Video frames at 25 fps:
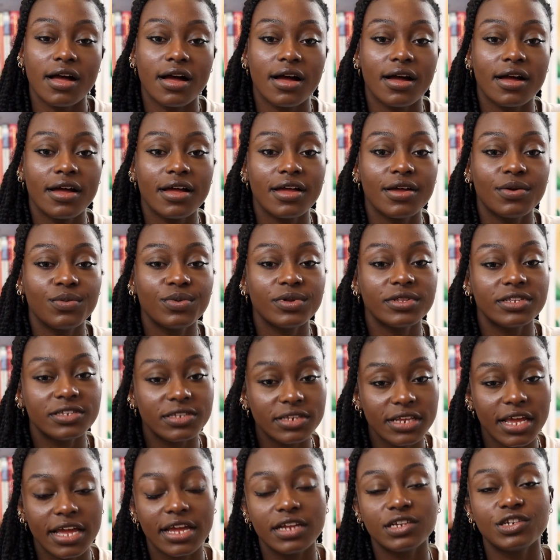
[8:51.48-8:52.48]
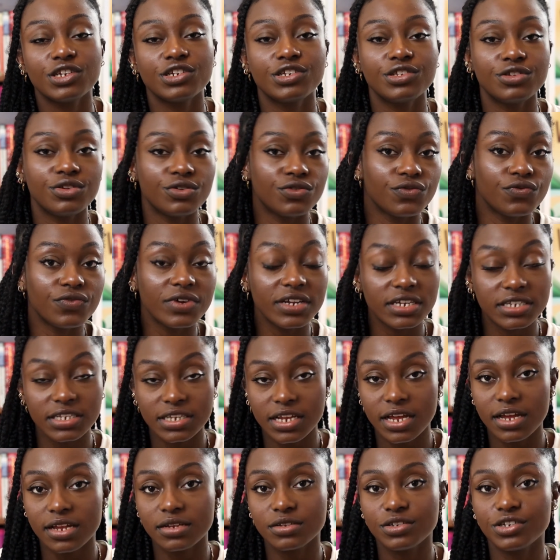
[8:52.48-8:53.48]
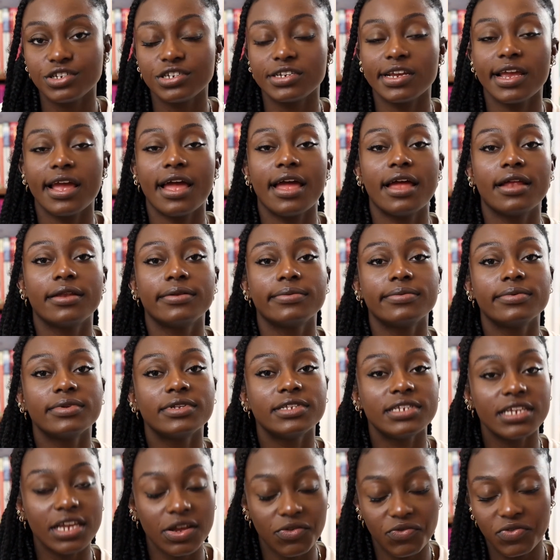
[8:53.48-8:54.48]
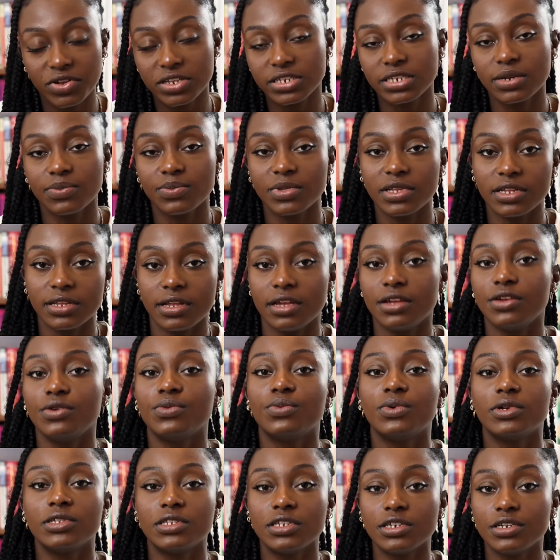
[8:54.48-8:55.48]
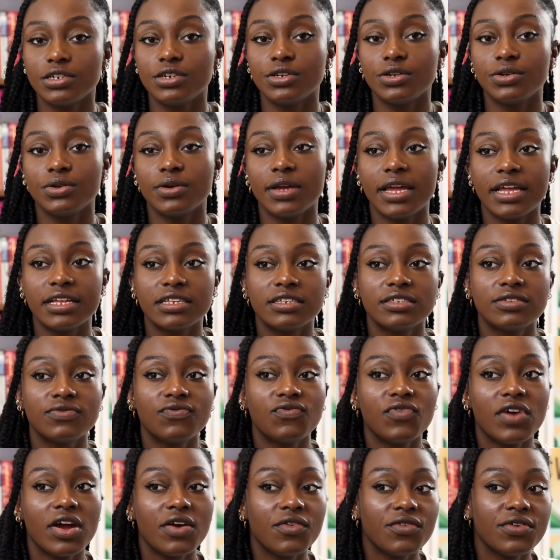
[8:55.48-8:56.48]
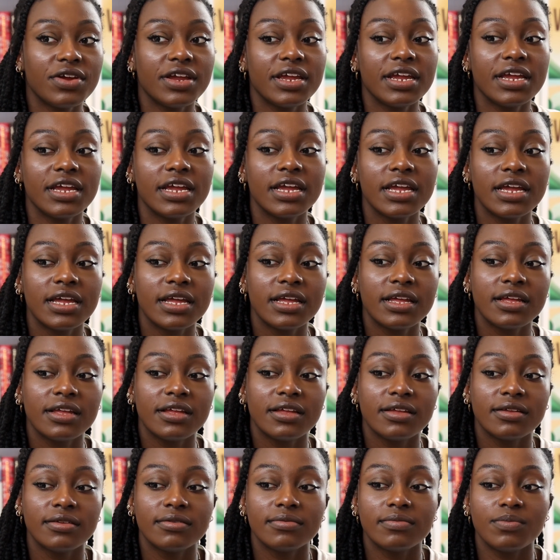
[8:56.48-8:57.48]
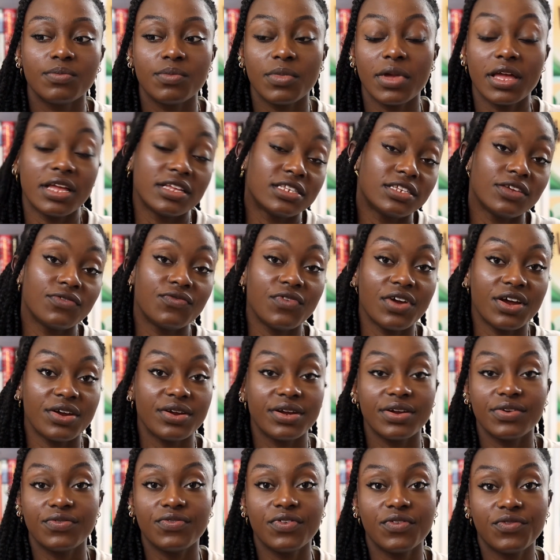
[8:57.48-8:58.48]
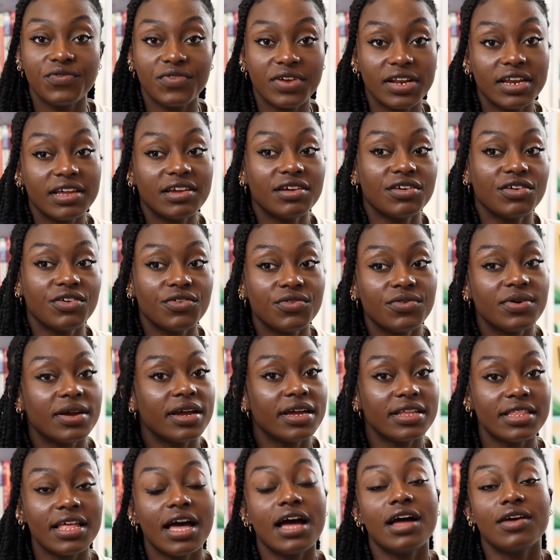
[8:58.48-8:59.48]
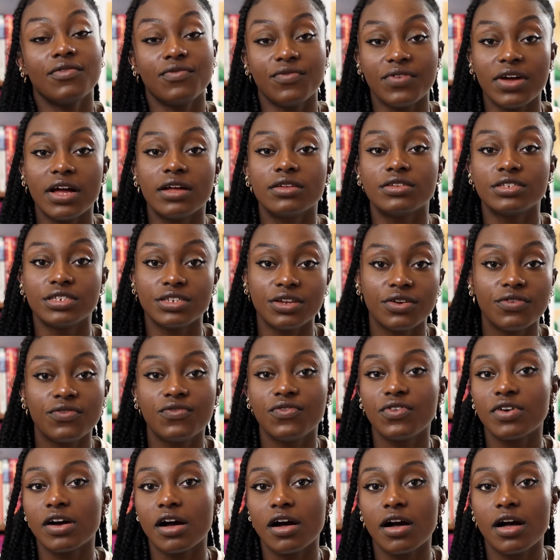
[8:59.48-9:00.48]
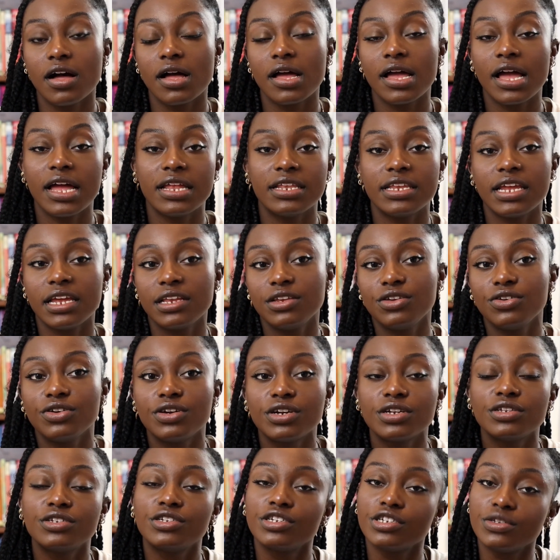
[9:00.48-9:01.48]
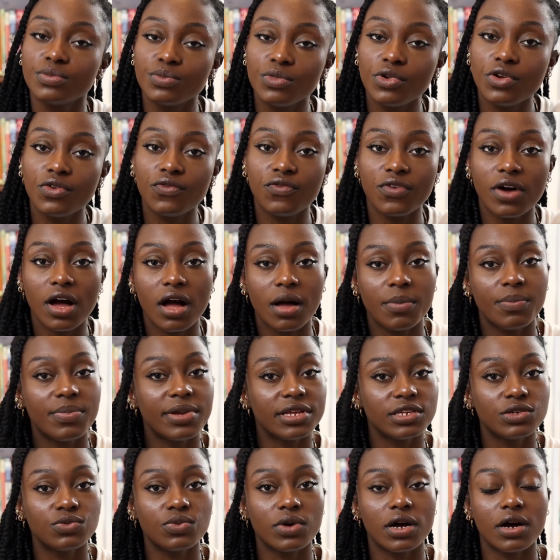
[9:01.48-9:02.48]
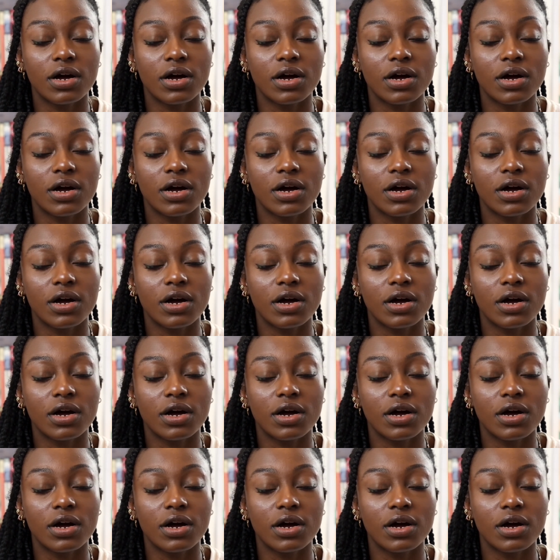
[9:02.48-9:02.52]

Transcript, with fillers: I would say just do research and see if it's something that you want to do. It's very It's a very fulfilling career that I've found so far, and then you can just move up as